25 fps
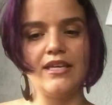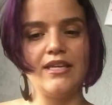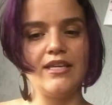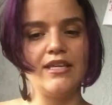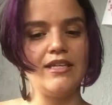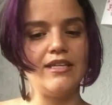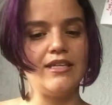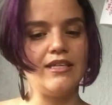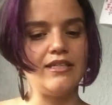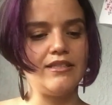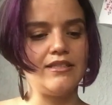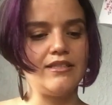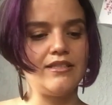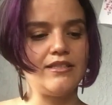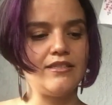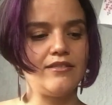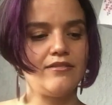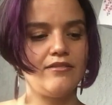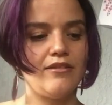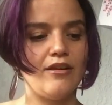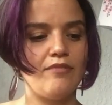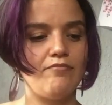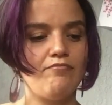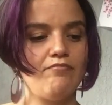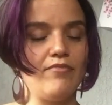it's
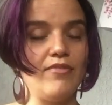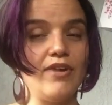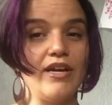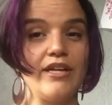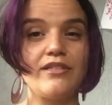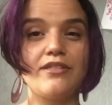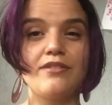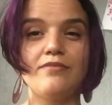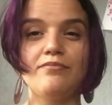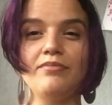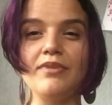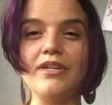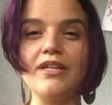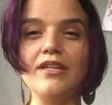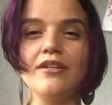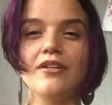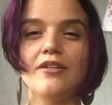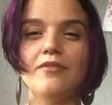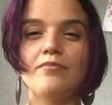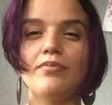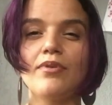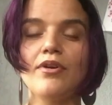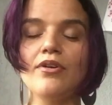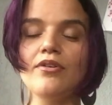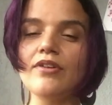a much
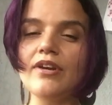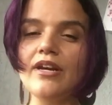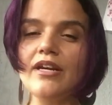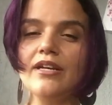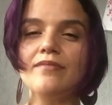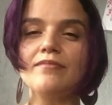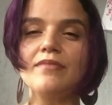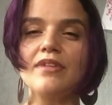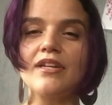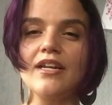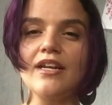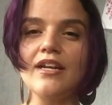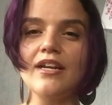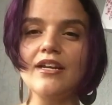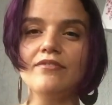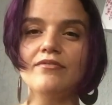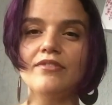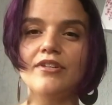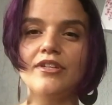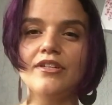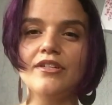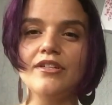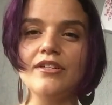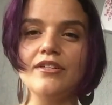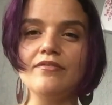bigger program than I
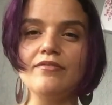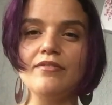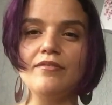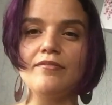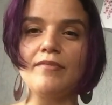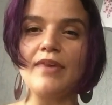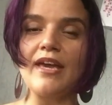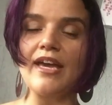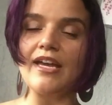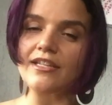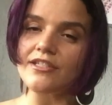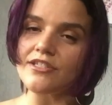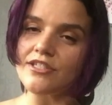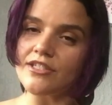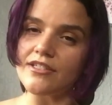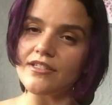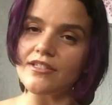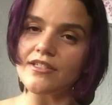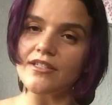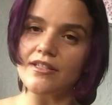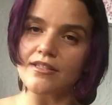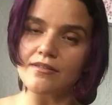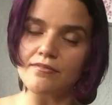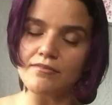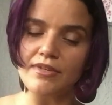ever could have imagined
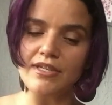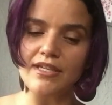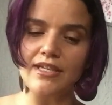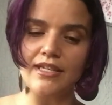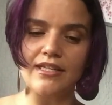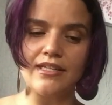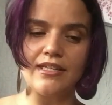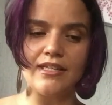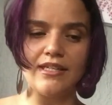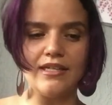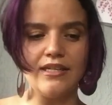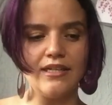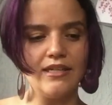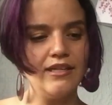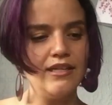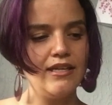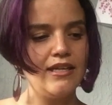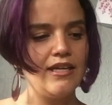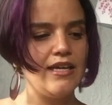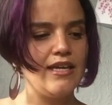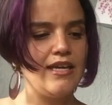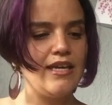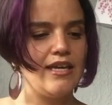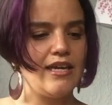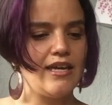in the beginning,
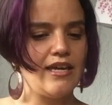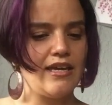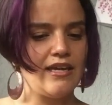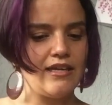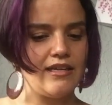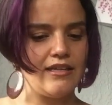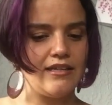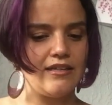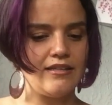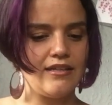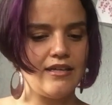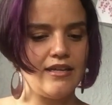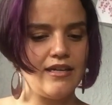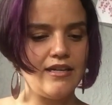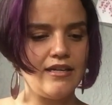and